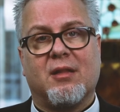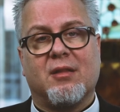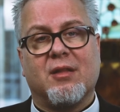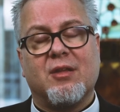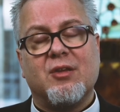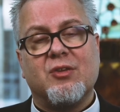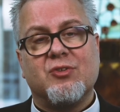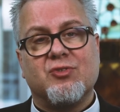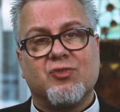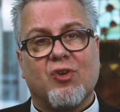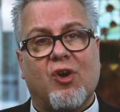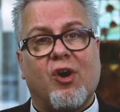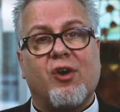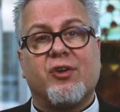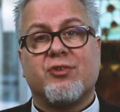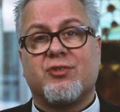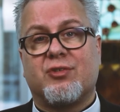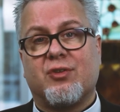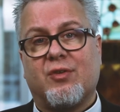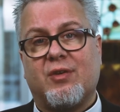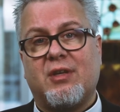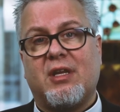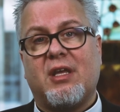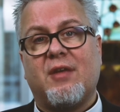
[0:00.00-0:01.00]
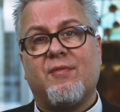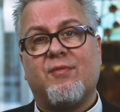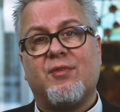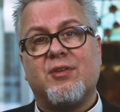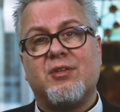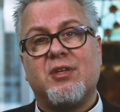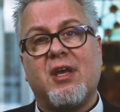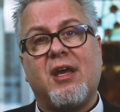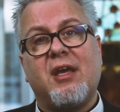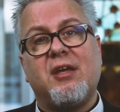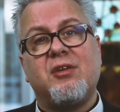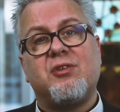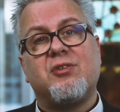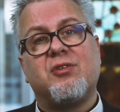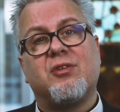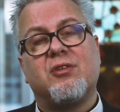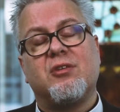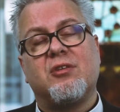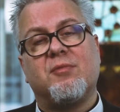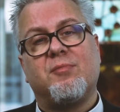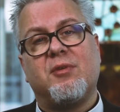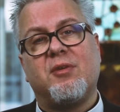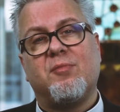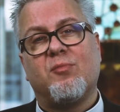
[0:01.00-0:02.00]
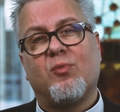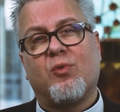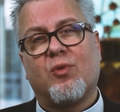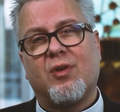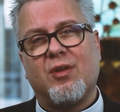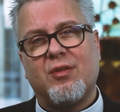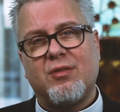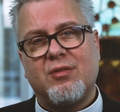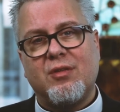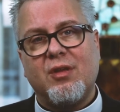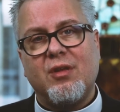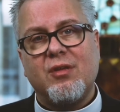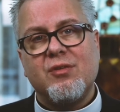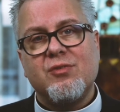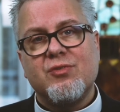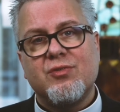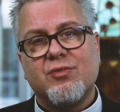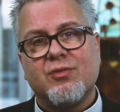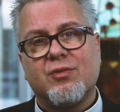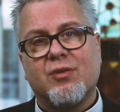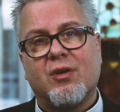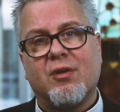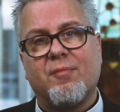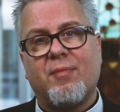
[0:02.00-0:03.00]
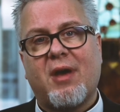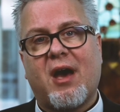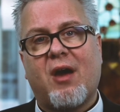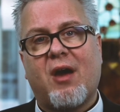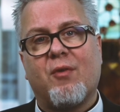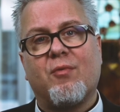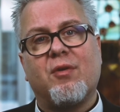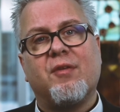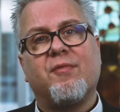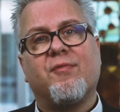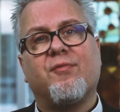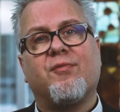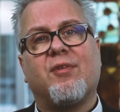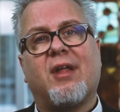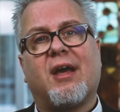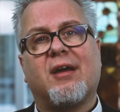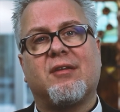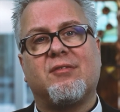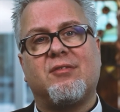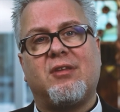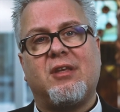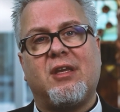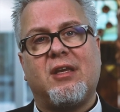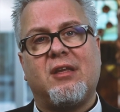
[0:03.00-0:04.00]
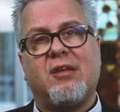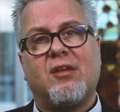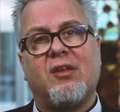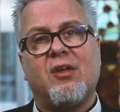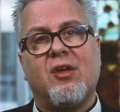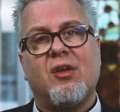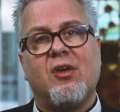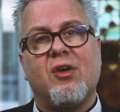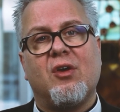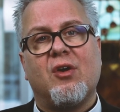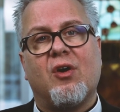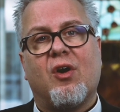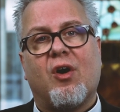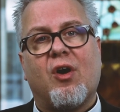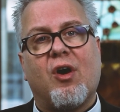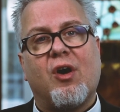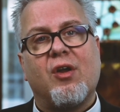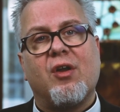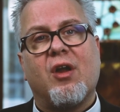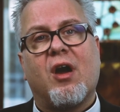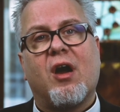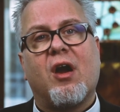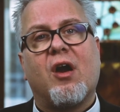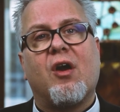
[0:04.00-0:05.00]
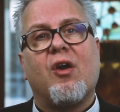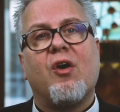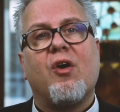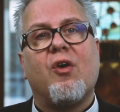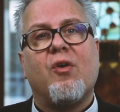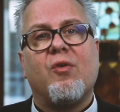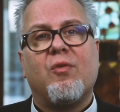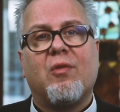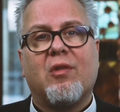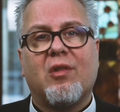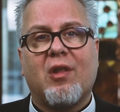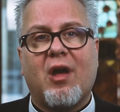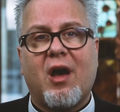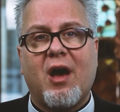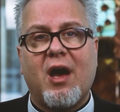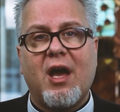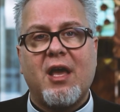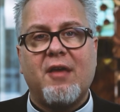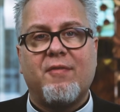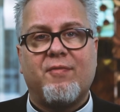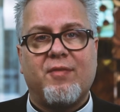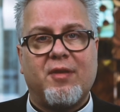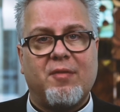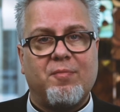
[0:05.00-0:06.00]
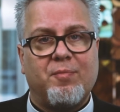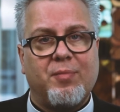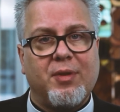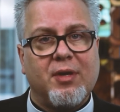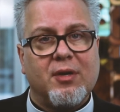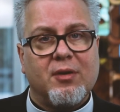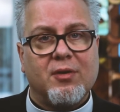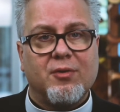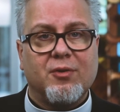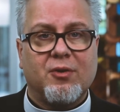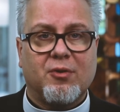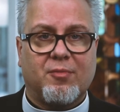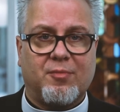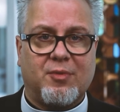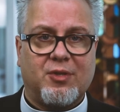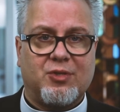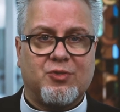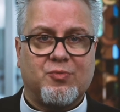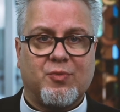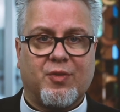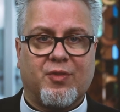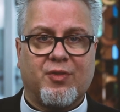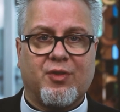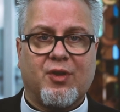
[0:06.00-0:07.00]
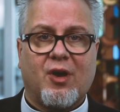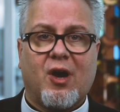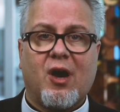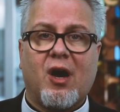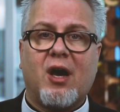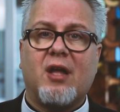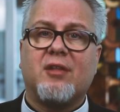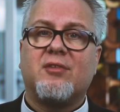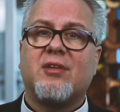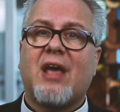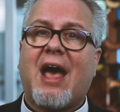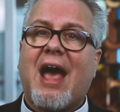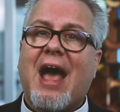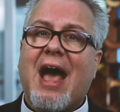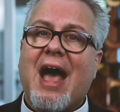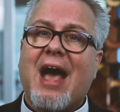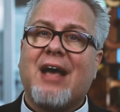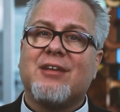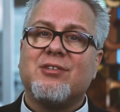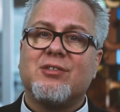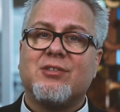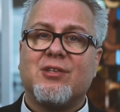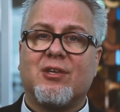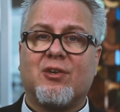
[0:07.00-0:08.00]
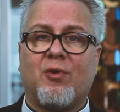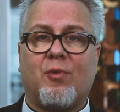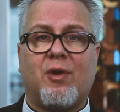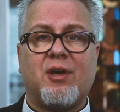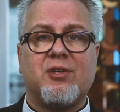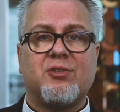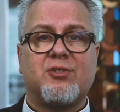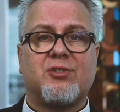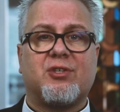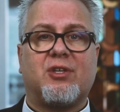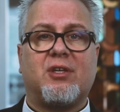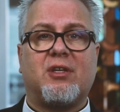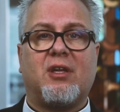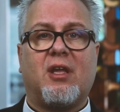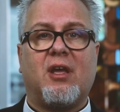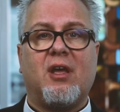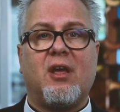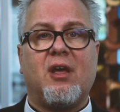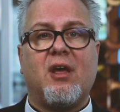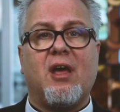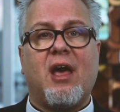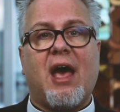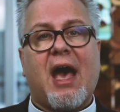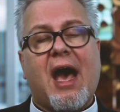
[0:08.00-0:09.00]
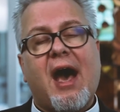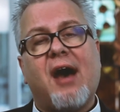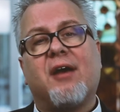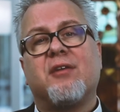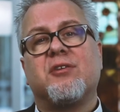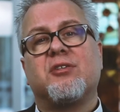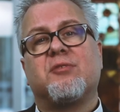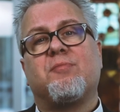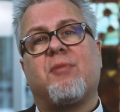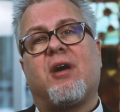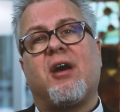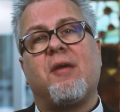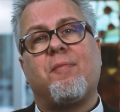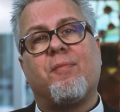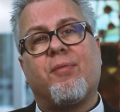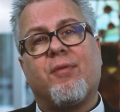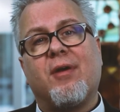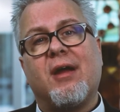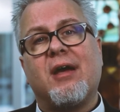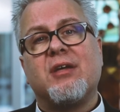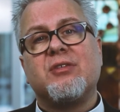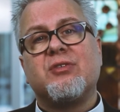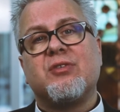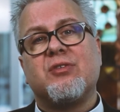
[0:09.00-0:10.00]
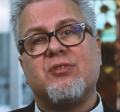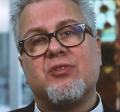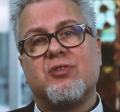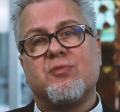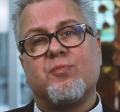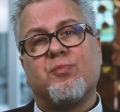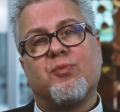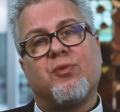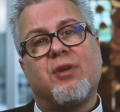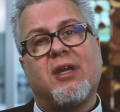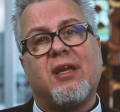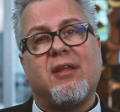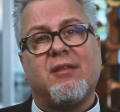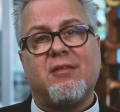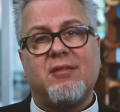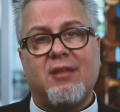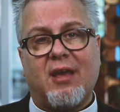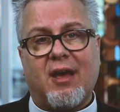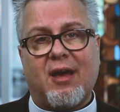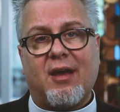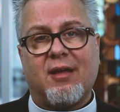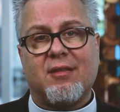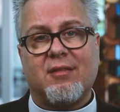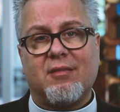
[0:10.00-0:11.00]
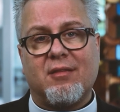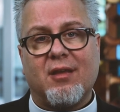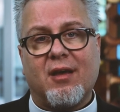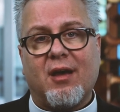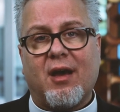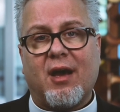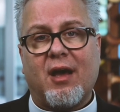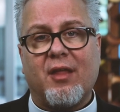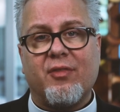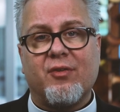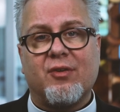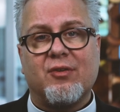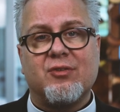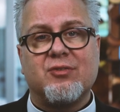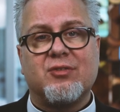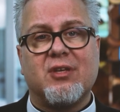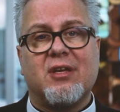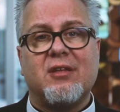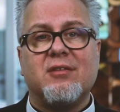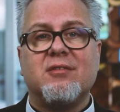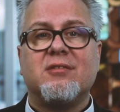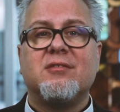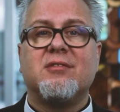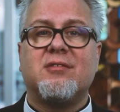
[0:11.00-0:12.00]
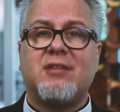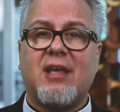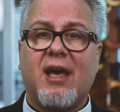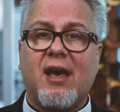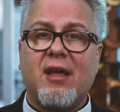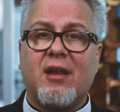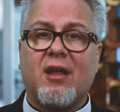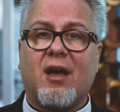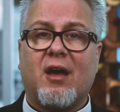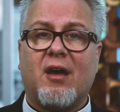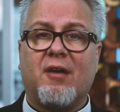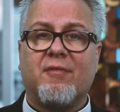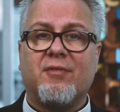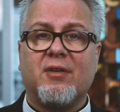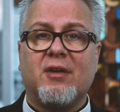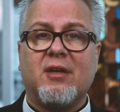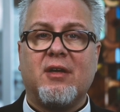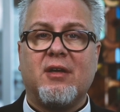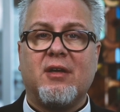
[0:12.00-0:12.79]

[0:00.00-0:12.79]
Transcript: Lent is also an invitation to be more intentional about reflecting on our own life and pilgrimage with God, to ask the question, How does my presence bring death to others instead of